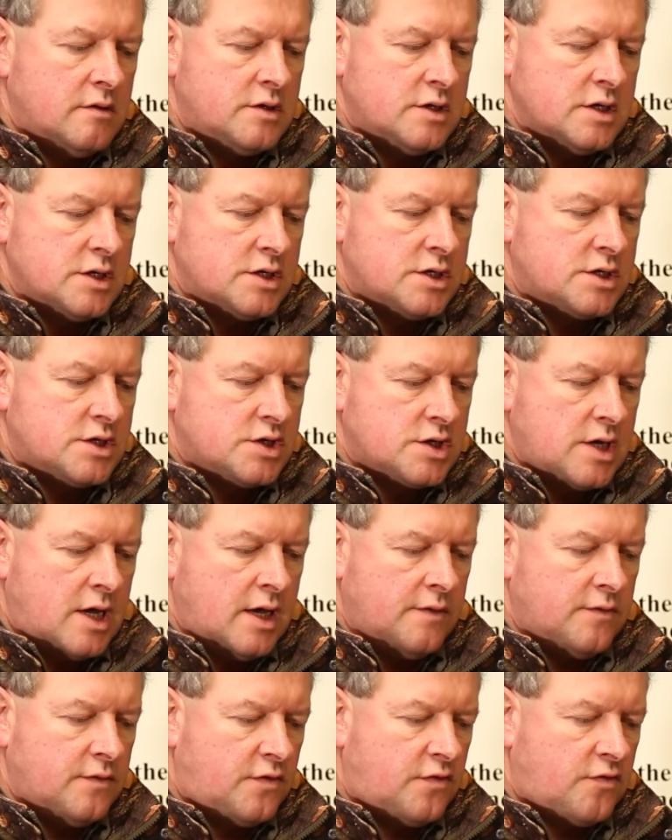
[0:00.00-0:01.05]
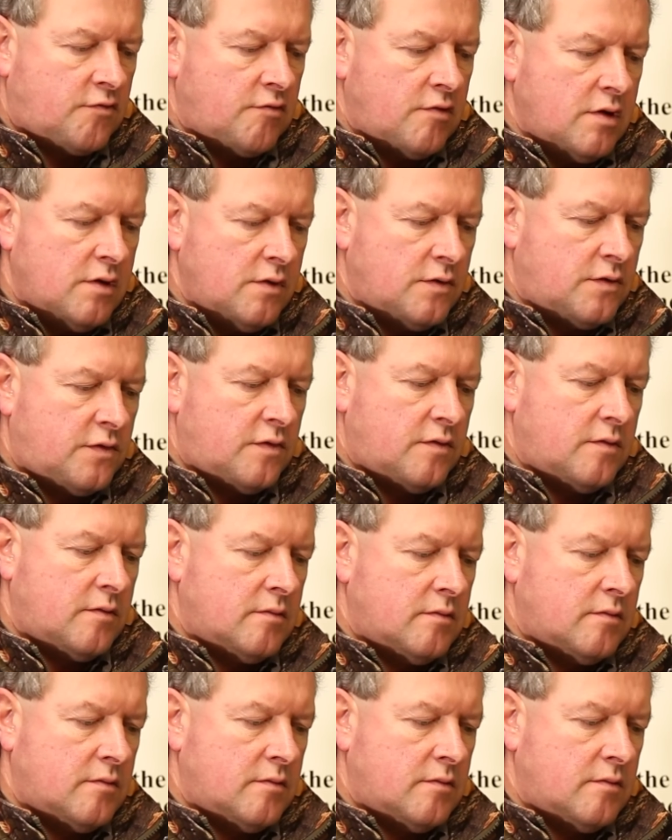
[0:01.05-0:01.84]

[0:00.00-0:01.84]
just unscrews.